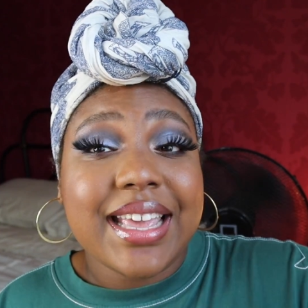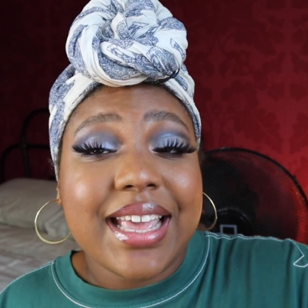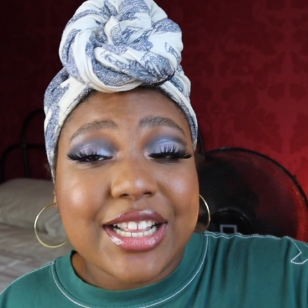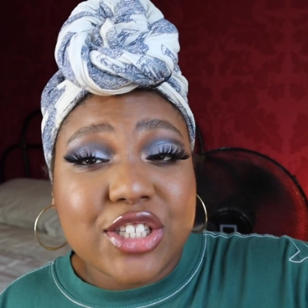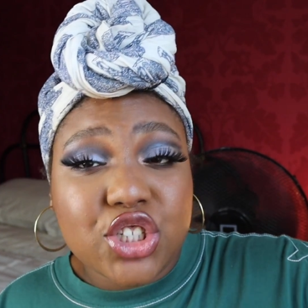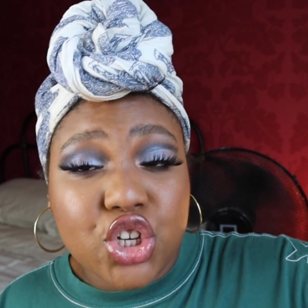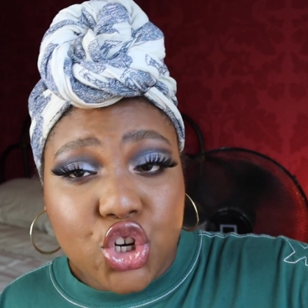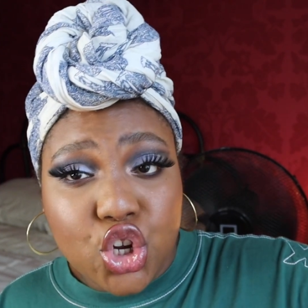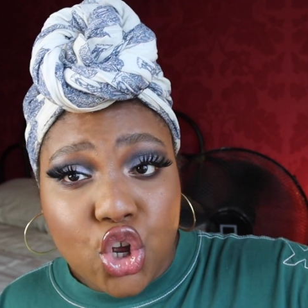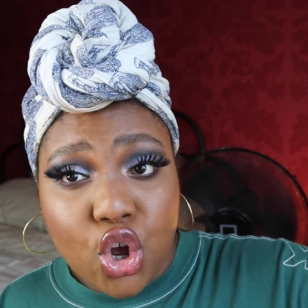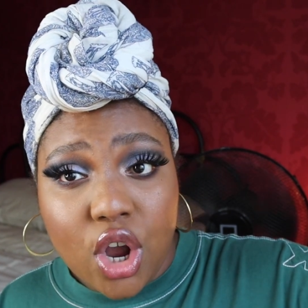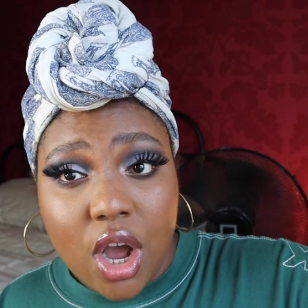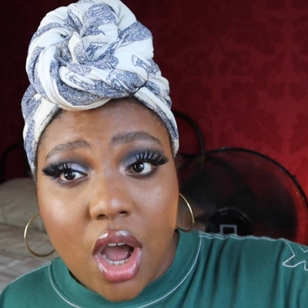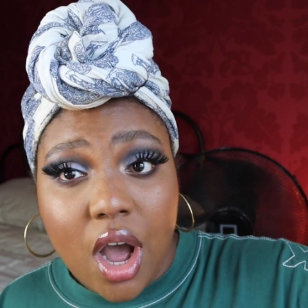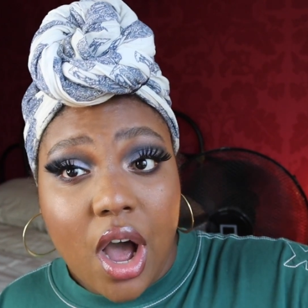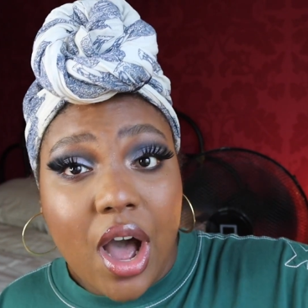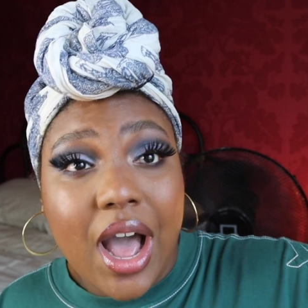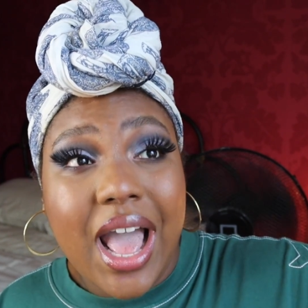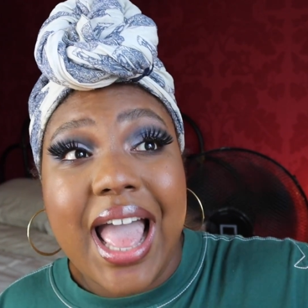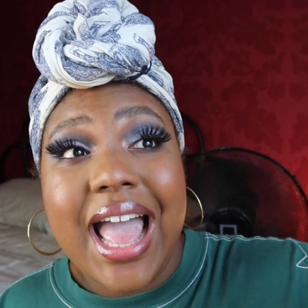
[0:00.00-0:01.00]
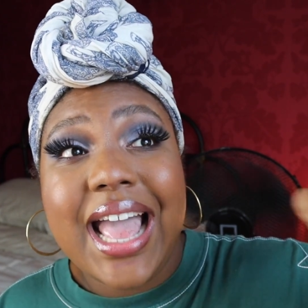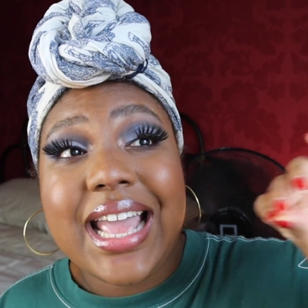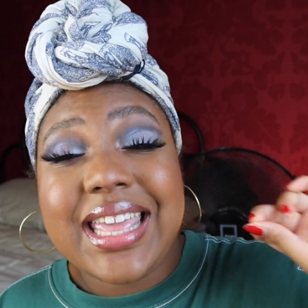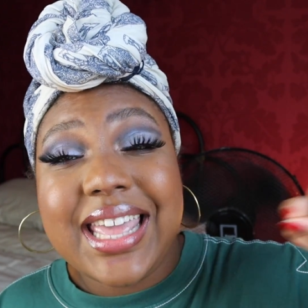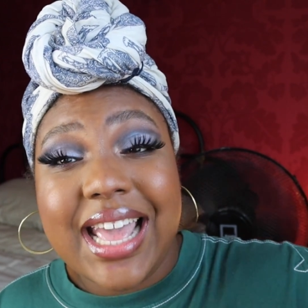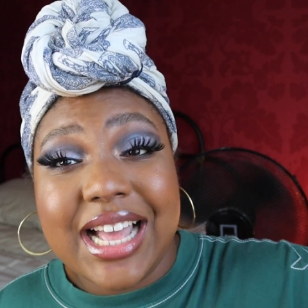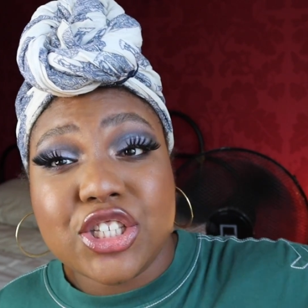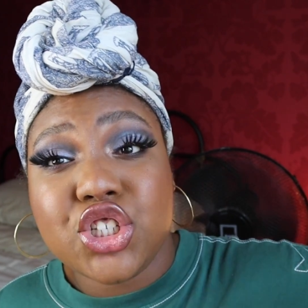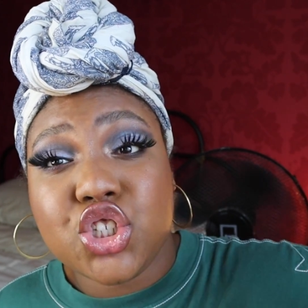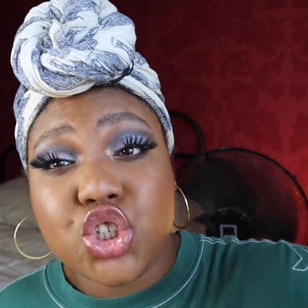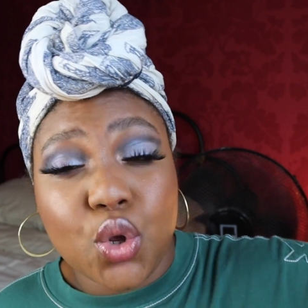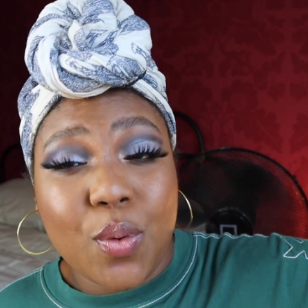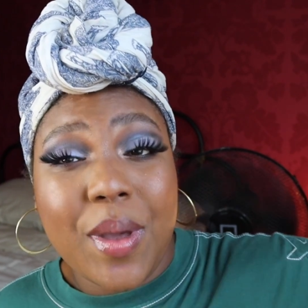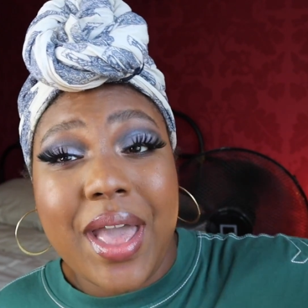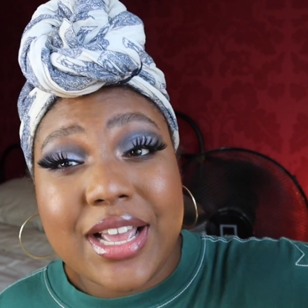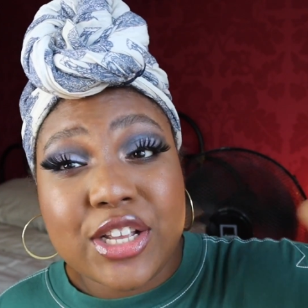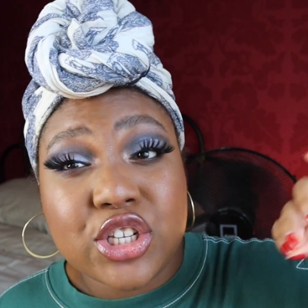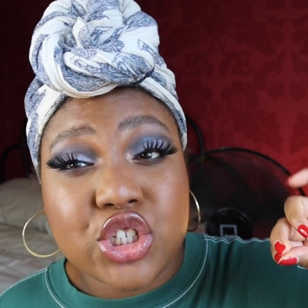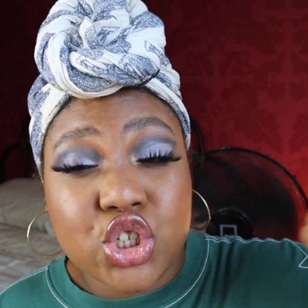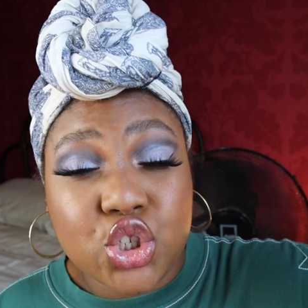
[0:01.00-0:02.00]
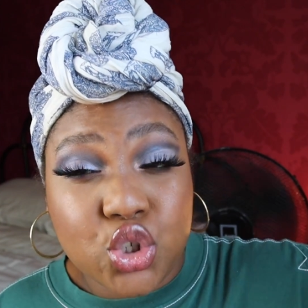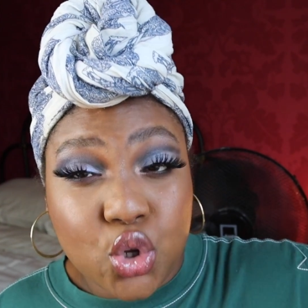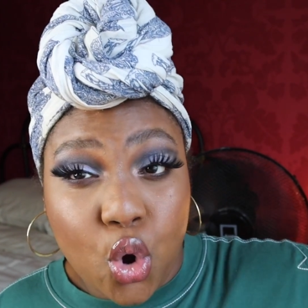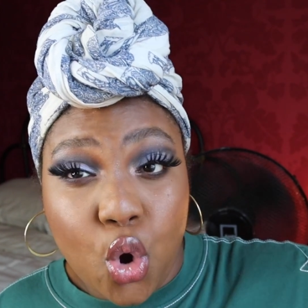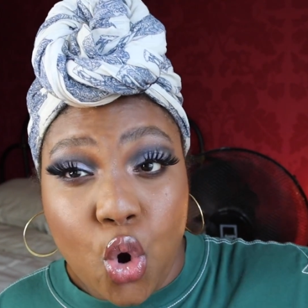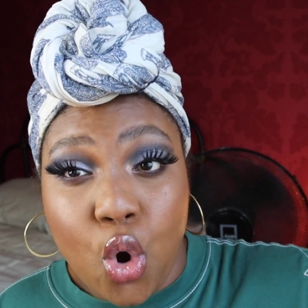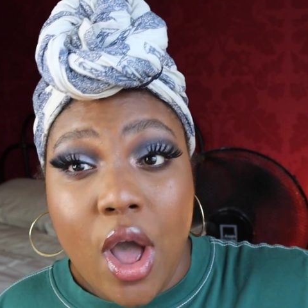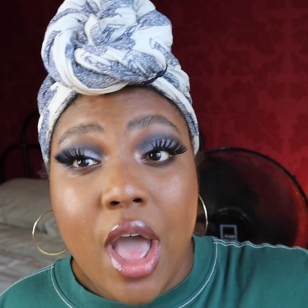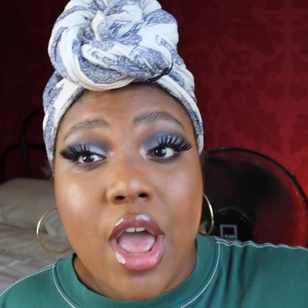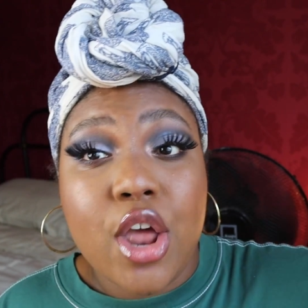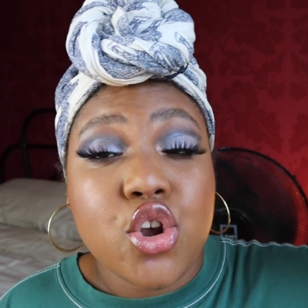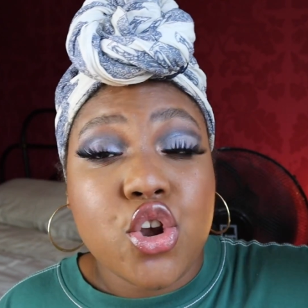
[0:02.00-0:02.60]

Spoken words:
get in your car, get to a store,